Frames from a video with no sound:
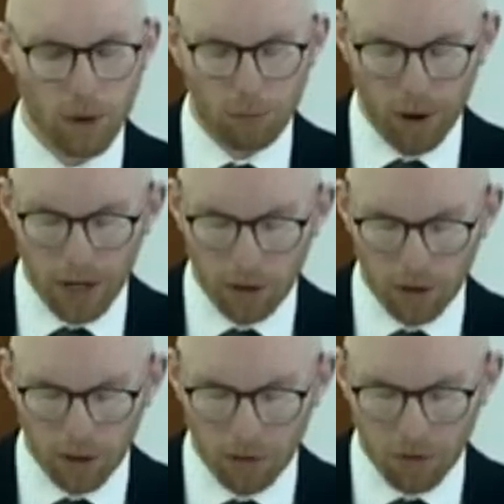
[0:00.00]
We pray,
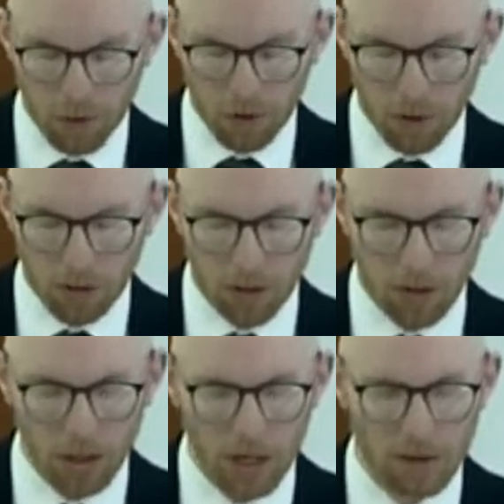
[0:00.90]
Lord, for
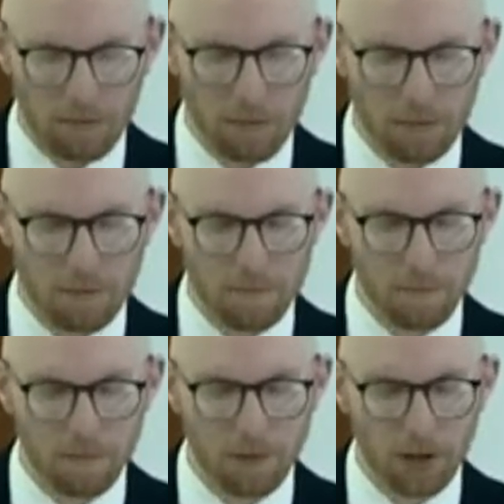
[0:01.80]
um,
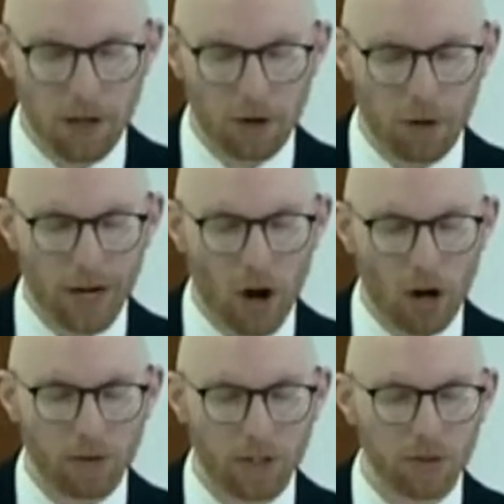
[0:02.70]
a great
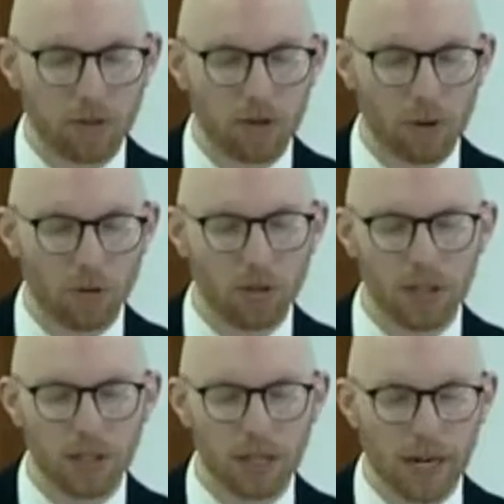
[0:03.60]
harvest of
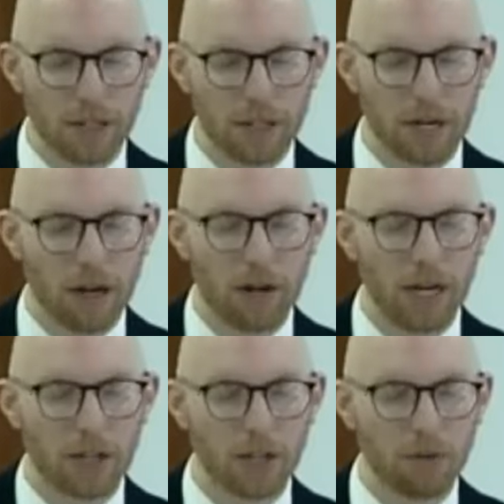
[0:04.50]
souls in the Easton
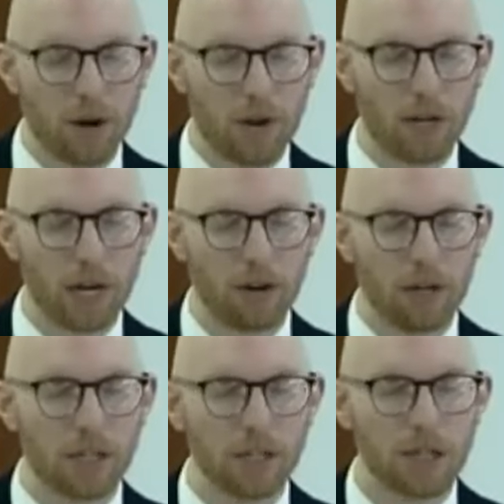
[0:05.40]
area and surrounding
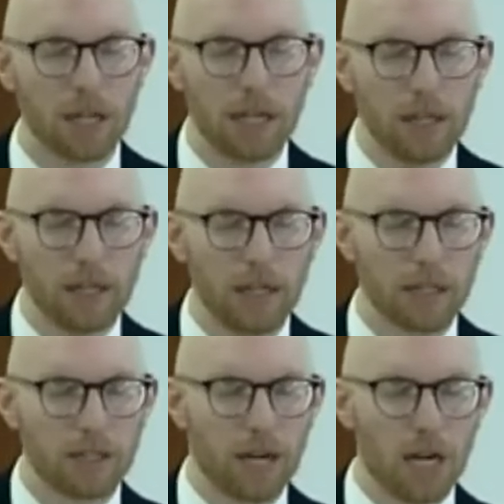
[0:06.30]
areas
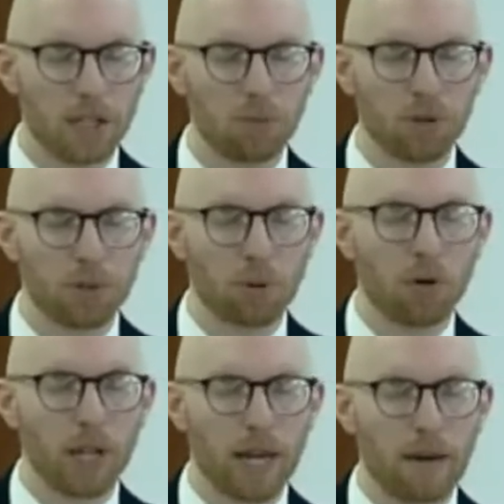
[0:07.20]
as the gospel is
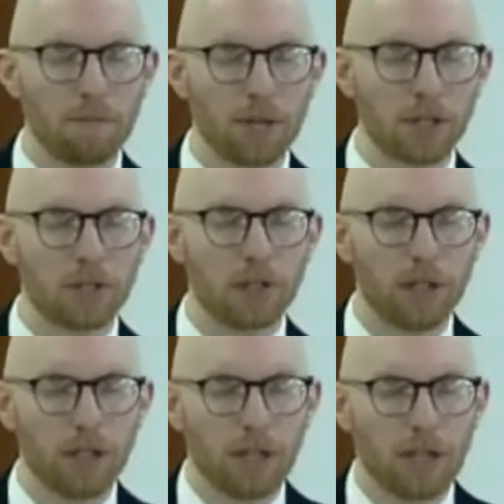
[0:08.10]
proclaimed, as,
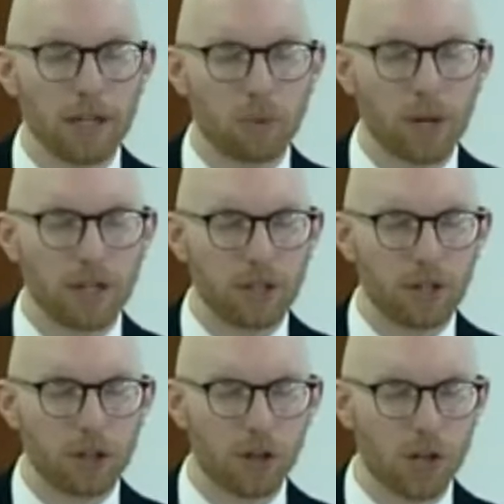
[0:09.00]
as we as
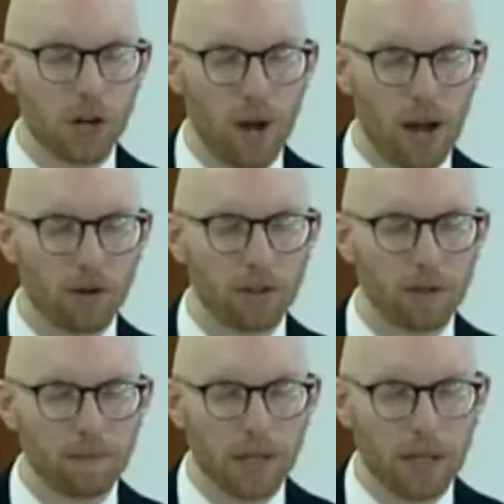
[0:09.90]
the church go out
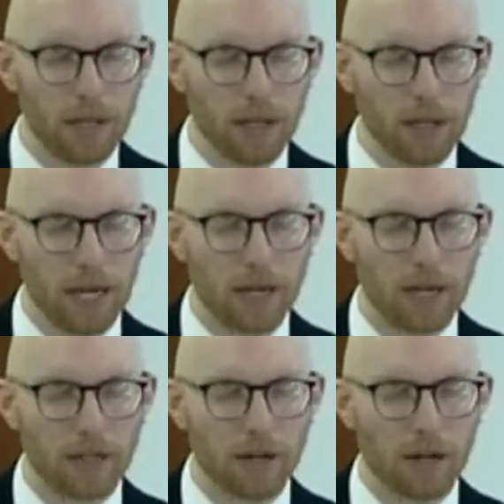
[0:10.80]

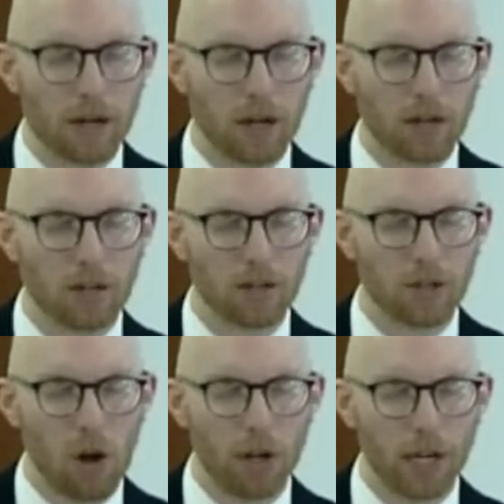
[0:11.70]
and are
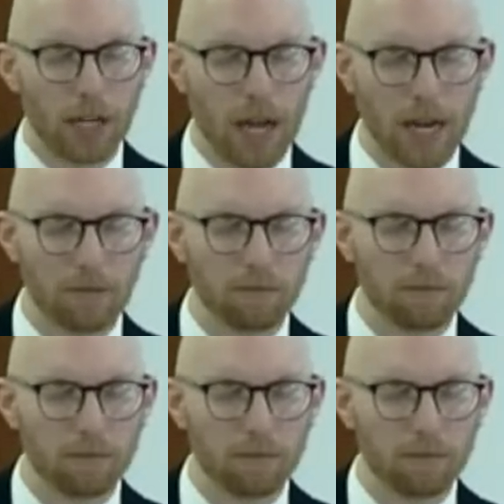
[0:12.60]
salt and light